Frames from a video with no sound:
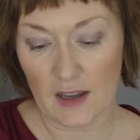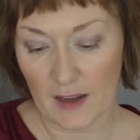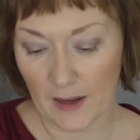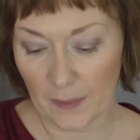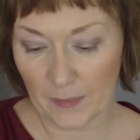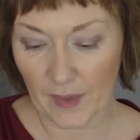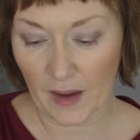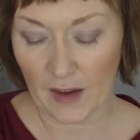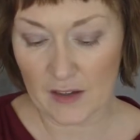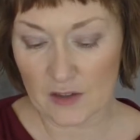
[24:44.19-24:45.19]

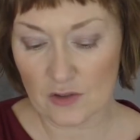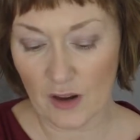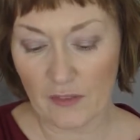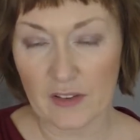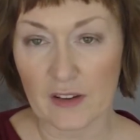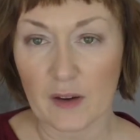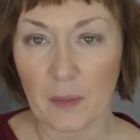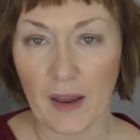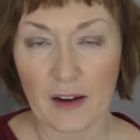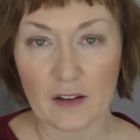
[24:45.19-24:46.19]
I do have another
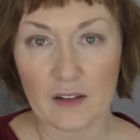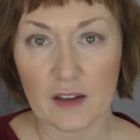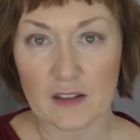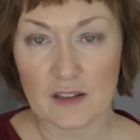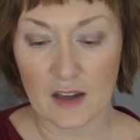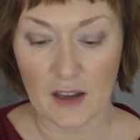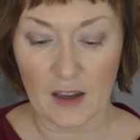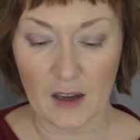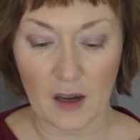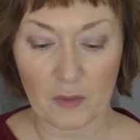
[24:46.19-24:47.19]
pattern that
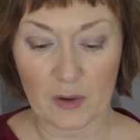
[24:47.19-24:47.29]
I